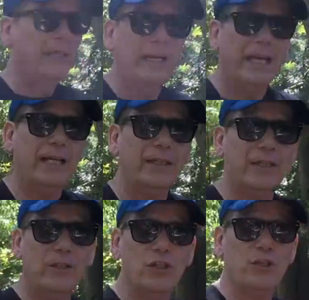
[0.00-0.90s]
And
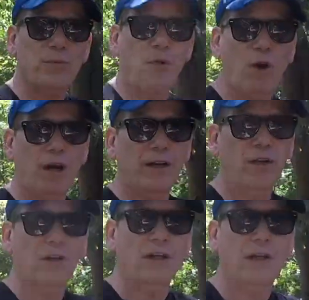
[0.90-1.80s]
you'd just be walking
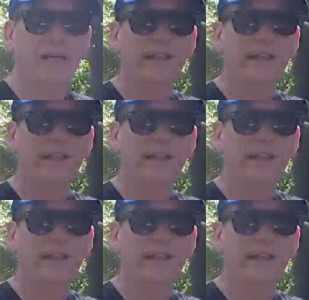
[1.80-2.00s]
along like